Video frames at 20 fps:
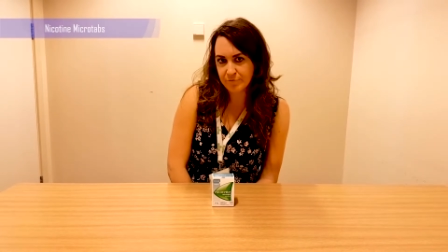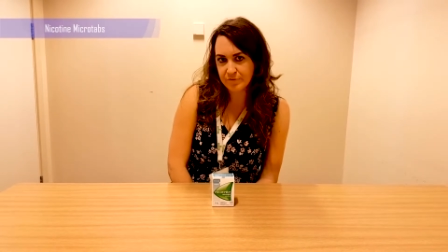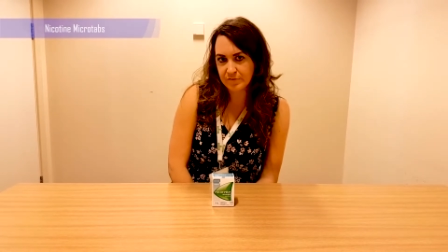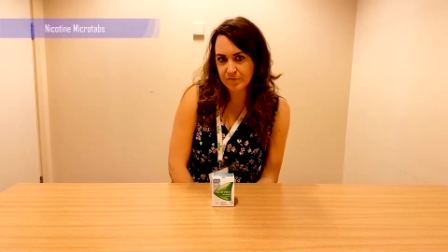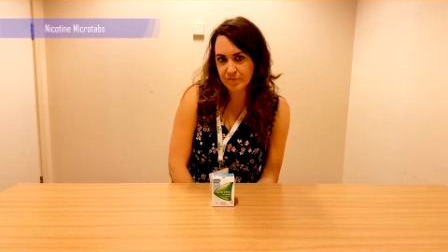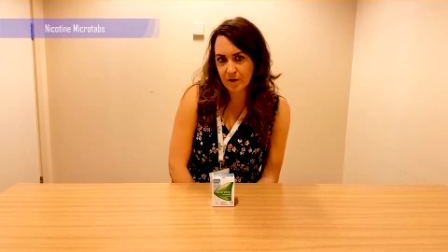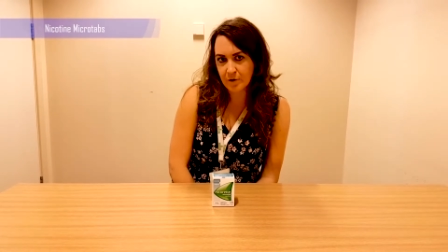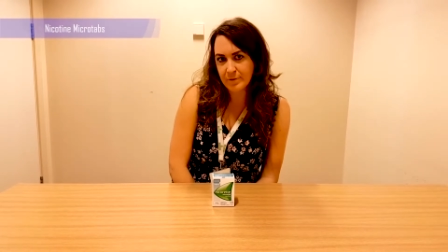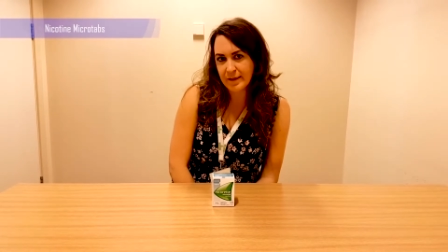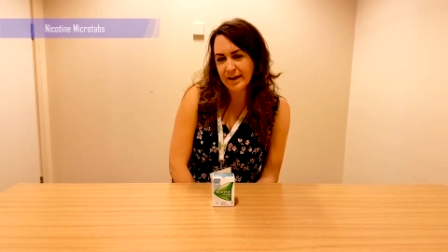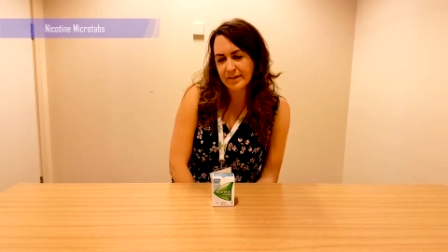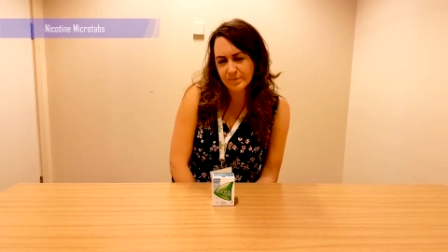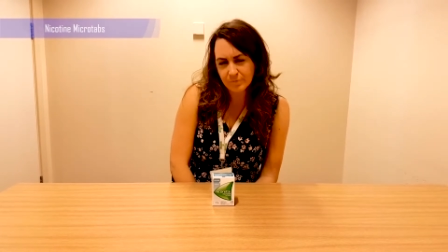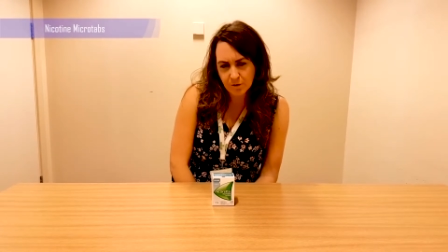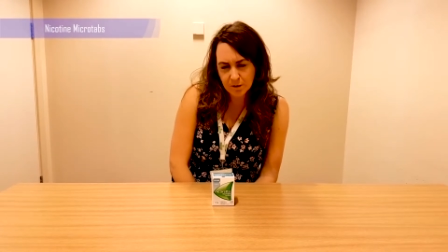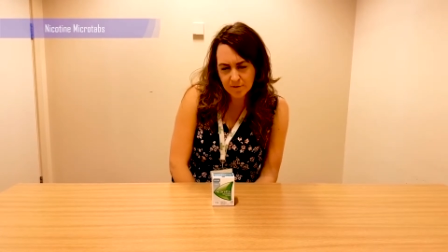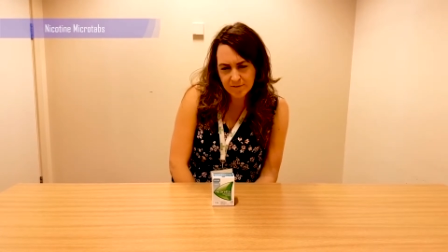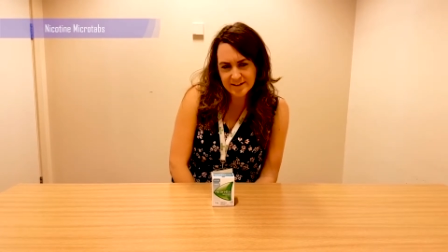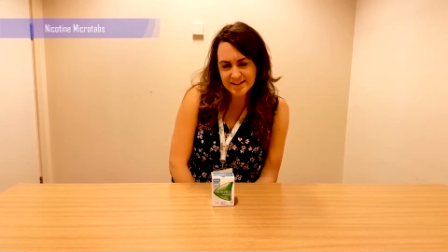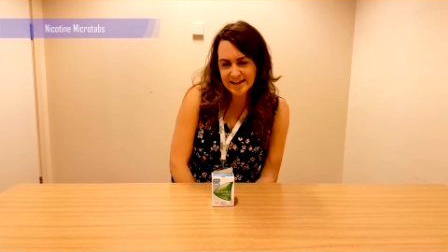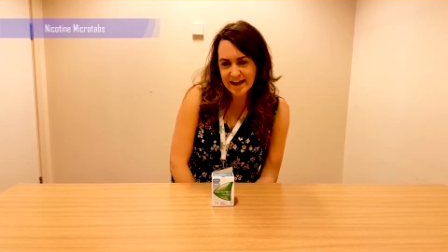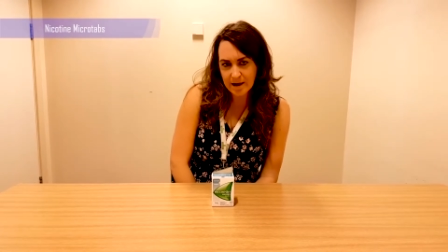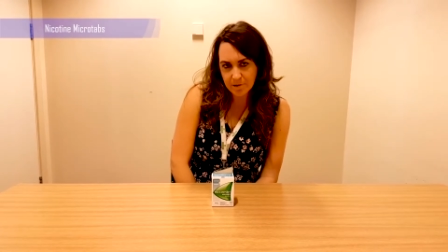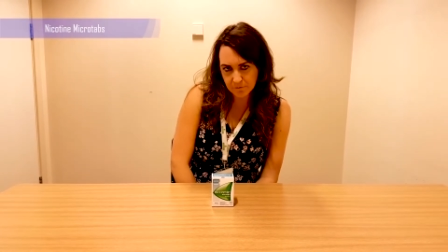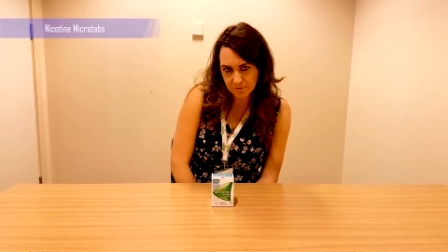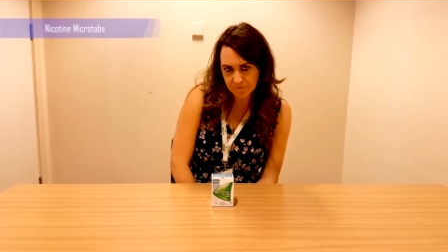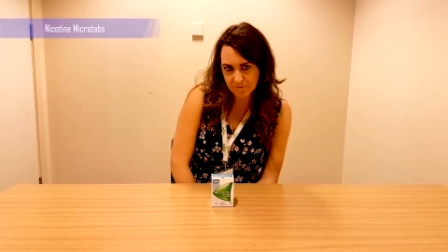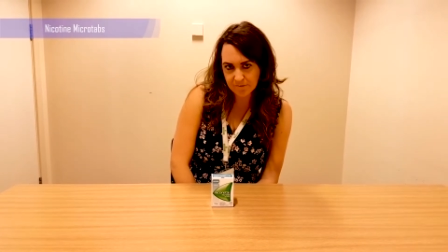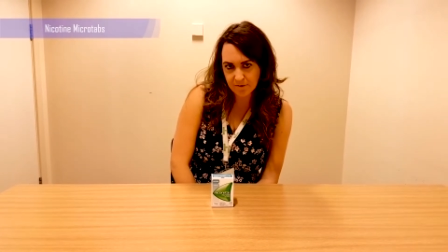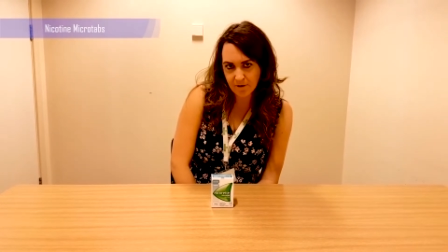So that's one of the
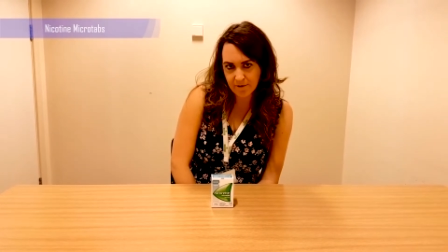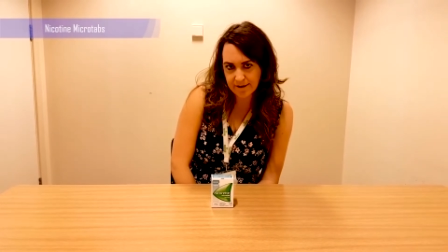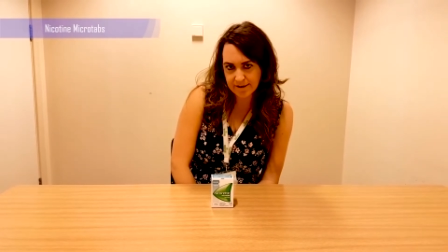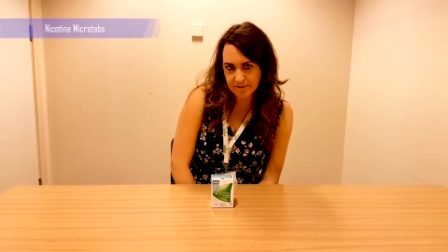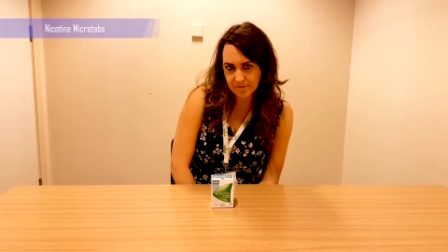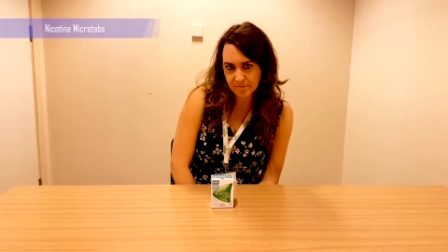downsides.